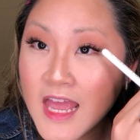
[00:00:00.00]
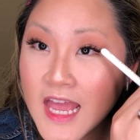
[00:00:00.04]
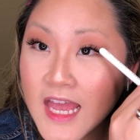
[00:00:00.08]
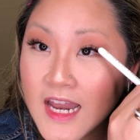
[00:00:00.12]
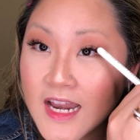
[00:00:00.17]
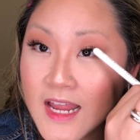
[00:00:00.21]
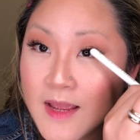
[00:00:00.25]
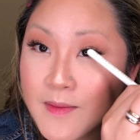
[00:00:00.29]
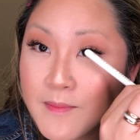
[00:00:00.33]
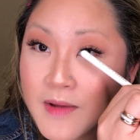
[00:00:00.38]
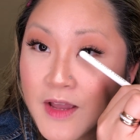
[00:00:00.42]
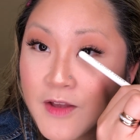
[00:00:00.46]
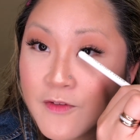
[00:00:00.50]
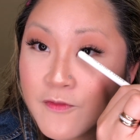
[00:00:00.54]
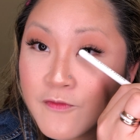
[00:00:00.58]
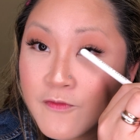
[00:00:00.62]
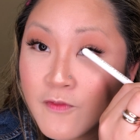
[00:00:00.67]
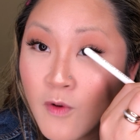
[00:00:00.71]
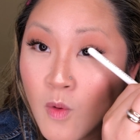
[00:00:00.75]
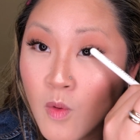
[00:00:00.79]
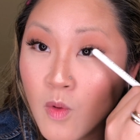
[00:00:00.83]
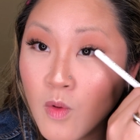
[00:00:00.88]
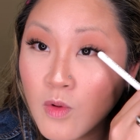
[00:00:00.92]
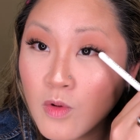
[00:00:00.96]
And my
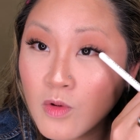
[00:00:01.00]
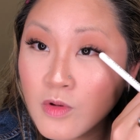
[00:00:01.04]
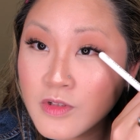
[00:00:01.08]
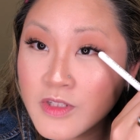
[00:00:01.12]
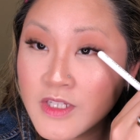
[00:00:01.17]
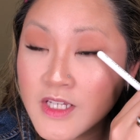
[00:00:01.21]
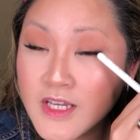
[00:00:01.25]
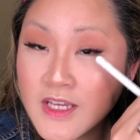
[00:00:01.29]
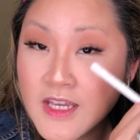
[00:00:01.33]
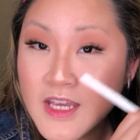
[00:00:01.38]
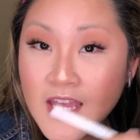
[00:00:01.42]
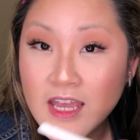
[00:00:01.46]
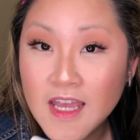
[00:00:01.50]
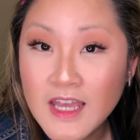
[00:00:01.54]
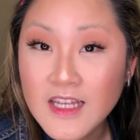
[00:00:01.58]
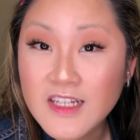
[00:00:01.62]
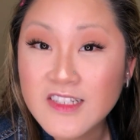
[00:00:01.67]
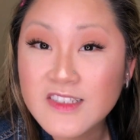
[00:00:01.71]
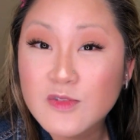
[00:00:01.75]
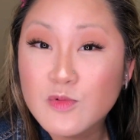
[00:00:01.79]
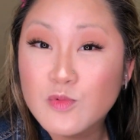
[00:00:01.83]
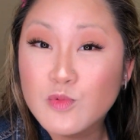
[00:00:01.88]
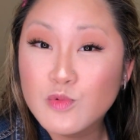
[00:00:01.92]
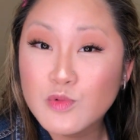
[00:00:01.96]
fold
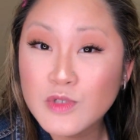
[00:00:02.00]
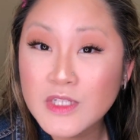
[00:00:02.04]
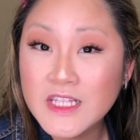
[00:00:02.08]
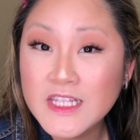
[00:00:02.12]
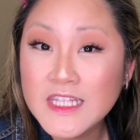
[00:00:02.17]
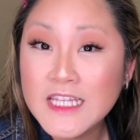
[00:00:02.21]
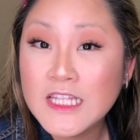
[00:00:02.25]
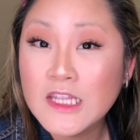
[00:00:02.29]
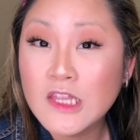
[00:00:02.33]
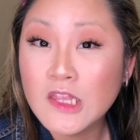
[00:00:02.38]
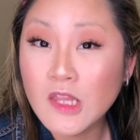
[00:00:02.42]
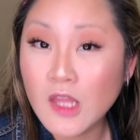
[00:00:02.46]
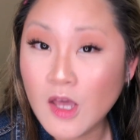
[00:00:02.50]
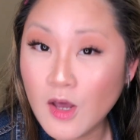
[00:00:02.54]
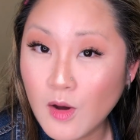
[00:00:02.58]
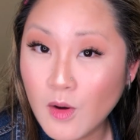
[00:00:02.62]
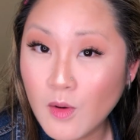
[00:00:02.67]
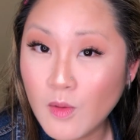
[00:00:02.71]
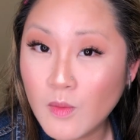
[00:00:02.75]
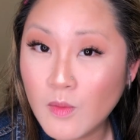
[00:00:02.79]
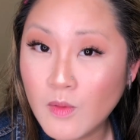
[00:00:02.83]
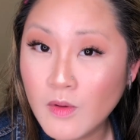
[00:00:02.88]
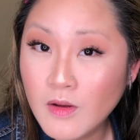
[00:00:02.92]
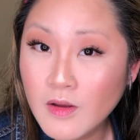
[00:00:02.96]
is really
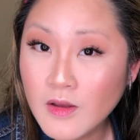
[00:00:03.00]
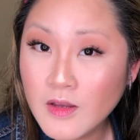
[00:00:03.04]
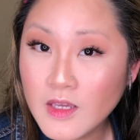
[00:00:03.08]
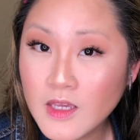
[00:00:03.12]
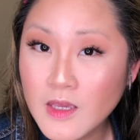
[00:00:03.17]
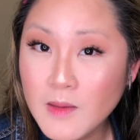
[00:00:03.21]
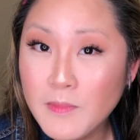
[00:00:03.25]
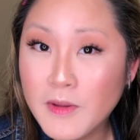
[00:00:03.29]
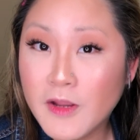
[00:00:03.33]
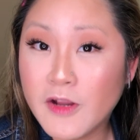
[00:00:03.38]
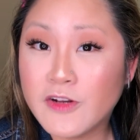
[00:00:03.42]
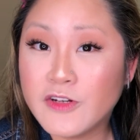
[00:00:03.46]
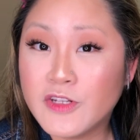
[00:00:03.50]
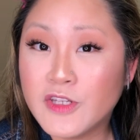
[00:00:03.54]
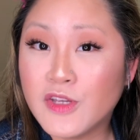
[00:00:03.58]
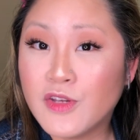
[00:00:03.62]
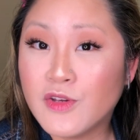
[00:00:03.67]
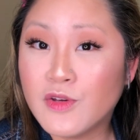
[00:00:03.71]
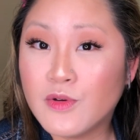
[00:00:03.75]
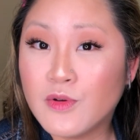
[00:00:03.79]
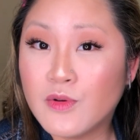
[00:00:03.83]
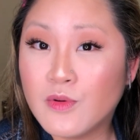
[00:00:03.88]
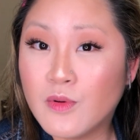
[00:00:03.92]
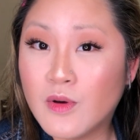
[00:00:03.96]
low compared
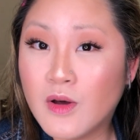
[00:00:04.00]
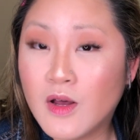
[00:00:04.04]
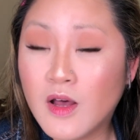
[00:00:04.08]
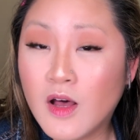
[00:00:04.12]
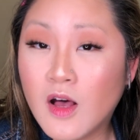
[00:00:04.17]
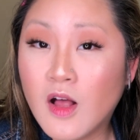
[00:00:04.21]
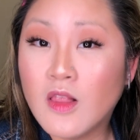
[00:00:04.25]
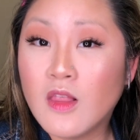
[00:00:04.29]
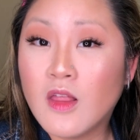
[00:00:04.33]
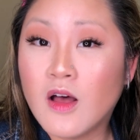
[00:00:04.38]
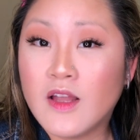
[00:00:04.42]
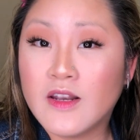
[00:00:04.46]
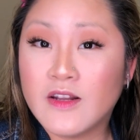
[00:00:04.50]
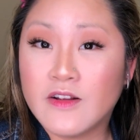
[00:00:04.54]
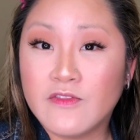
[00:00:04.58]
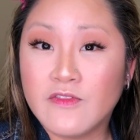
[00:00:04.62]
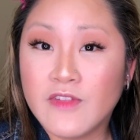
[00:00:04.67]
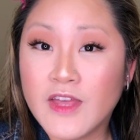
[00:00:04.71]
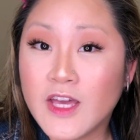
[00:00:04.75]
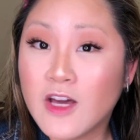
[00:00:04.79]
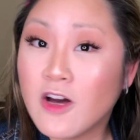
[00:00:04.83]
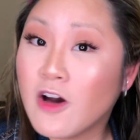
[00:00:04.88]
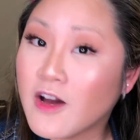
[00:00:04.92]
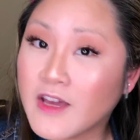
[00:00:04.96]
to a lot of
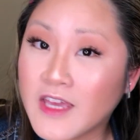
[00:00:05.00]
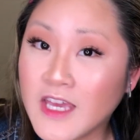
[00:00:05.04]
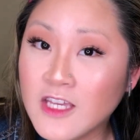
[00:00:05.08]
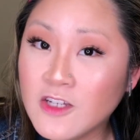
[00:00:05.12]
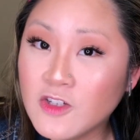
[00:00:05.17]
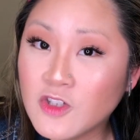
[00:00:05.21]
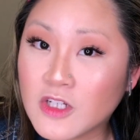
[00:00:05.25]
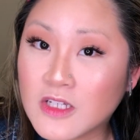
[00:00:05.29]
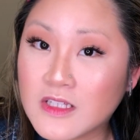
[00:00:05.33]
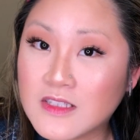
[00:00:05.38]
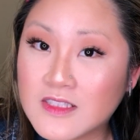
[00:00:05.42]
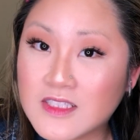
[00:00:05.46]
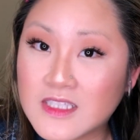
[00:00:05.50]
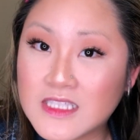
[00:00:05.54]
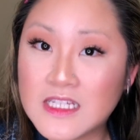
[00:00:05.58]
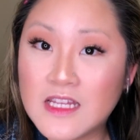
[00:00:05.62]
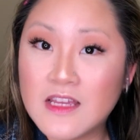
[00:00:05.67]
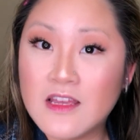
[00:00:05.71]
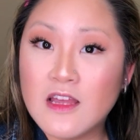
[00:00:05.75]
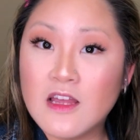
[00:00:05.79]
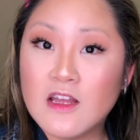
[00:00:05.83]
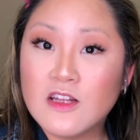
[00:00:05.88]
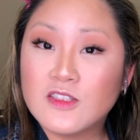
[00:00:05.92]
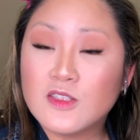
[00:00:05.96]
like Caucasians.
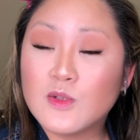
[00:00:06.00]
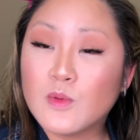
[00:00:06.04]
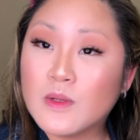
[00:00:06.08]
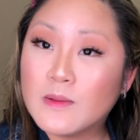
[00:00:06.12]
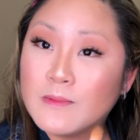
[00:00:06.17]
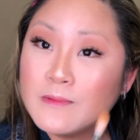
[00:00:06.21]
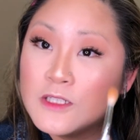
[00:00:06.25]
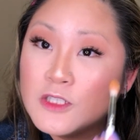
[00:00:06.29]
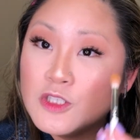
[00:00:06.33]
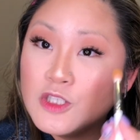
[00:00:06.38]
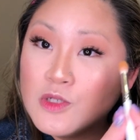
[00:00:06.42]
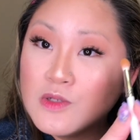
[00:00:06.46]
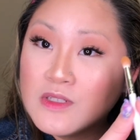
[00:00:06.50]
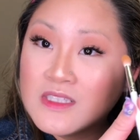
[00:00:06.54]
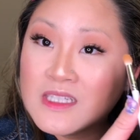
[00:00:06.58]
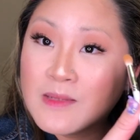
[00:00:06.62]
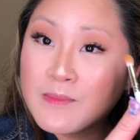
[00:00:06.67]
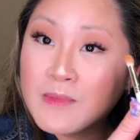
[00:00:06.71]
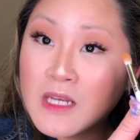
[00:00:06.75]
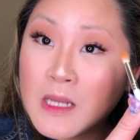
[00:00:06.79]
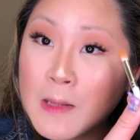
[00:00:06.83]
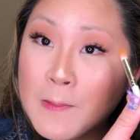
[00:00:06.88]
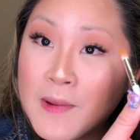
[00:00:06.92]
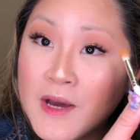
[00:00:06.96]
So what I'm gonna do is
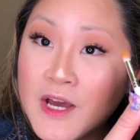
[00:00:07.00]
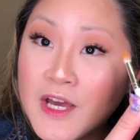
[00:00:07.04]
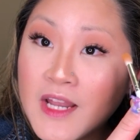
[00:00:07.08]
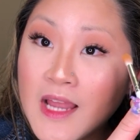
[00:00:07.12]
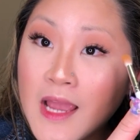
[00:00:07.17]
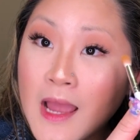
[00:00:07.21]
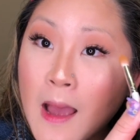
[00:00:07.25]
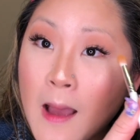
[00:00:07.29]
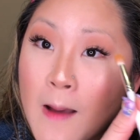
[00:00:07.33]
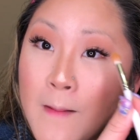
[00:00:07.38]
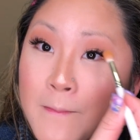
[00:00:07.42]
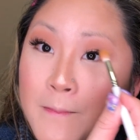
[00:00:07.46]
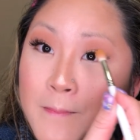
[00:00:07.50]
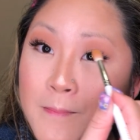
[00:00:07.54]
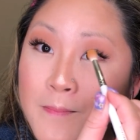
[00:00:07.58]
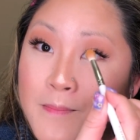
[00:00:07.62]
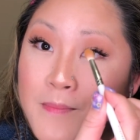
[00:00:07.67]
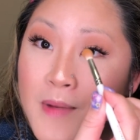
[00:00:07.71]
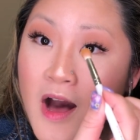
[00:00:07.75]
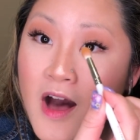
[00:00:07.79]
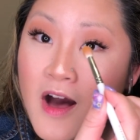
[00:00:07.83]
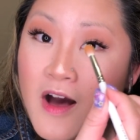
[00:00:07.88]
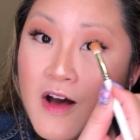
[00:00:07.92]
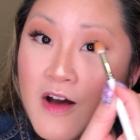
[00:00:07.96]
I'm gonna put it
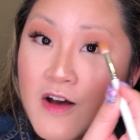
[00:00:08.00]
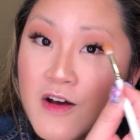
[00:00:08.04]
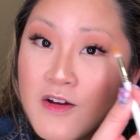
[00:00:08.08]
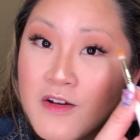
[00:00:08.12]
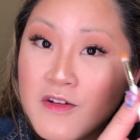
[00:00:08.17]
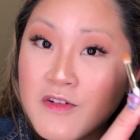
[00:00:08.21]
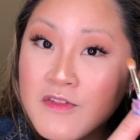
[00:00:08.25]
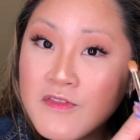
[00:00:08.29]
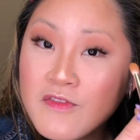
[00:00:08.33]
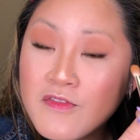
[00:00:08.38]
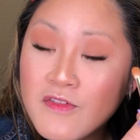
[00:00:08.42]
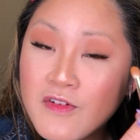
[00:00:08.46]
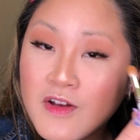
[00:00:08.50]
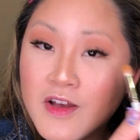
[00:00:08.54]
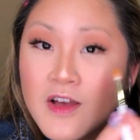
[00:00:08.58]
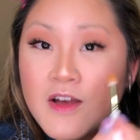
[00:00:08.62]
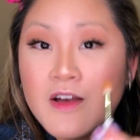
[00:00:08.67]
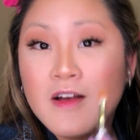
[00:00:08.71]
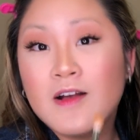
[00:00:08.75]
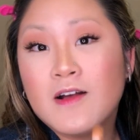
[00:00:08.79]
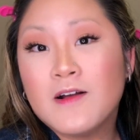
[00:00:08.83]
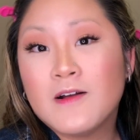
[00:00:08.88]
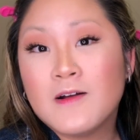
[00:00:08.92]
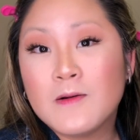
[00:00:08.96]
above
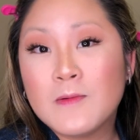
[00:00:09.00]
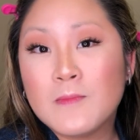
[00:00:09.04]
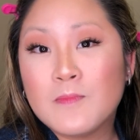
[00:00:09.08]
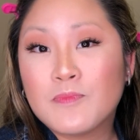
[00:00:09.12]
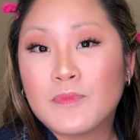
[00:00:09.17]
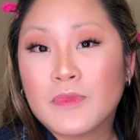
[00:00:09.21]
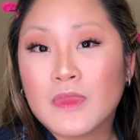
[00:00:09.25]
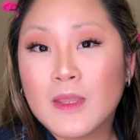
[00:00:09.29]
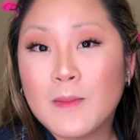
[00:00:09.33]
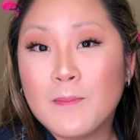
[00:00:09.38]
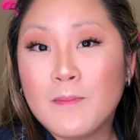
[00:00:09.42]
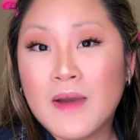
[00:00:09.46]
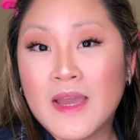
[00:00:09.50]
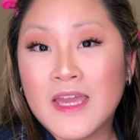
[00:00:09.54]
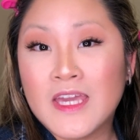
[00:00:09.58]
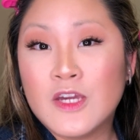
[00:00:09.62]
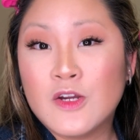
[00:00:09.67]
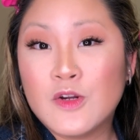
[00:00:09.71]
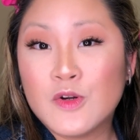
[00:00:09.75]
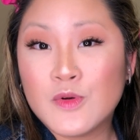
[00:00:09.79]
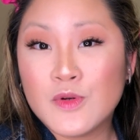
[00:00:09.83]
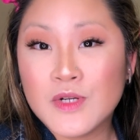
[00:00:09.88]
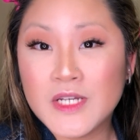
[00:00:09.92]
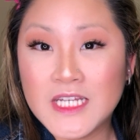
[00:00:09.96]
my
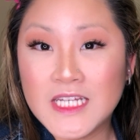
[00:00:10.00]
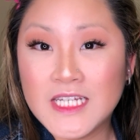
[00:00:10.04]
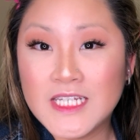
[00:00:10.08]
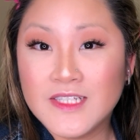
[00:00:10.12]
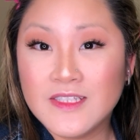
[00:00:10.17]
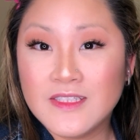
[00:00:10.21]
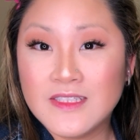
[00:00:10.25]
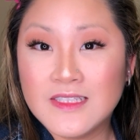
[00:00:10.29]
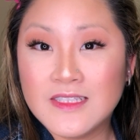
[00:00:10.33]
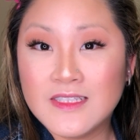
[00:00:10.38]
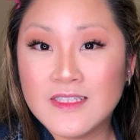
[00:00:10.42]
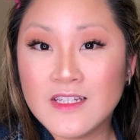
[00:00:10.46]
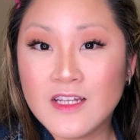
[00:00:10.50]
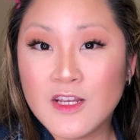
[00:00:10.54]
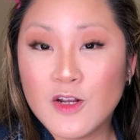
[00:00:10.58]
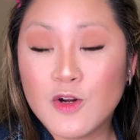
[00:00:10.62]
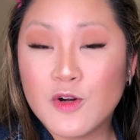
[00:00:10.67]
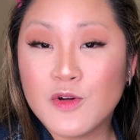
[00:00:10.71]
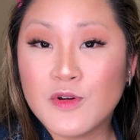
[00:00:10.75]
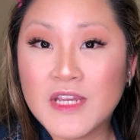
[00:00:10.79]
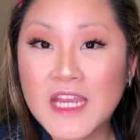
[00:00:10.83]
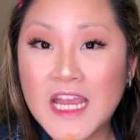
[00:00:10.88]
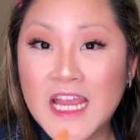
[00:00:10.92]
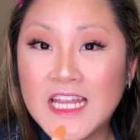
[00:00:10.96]
crease,
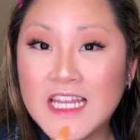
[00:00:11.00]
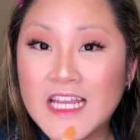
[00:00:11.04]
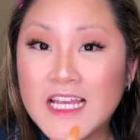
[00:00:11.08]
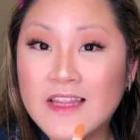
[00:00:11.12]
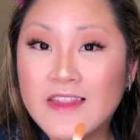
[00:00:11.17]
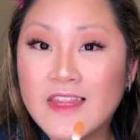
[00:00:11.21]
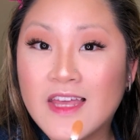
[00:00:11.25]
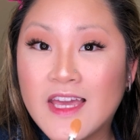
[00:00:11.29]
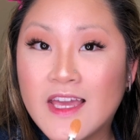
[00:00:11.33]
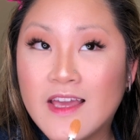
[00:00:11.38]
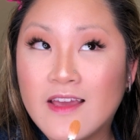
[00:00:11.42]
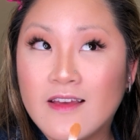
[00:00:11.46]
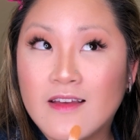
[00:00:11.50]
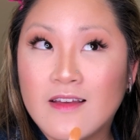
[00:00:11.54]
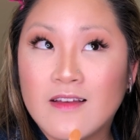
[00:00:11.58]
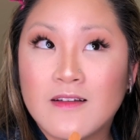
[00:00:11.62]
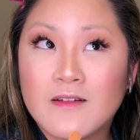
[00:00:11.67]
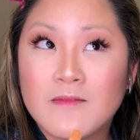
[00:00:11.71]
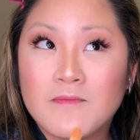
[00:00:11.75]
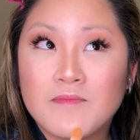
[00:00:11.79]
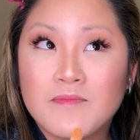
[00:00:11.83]
creating like